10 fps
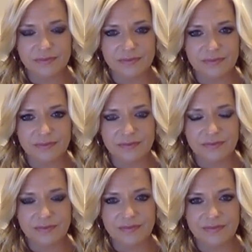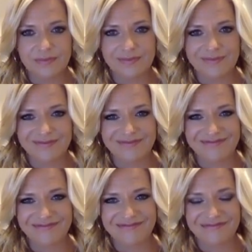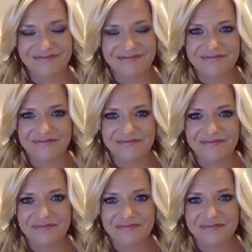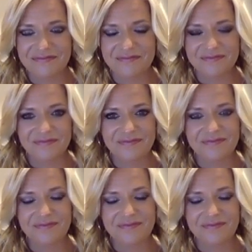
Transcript: The person shown says nothing.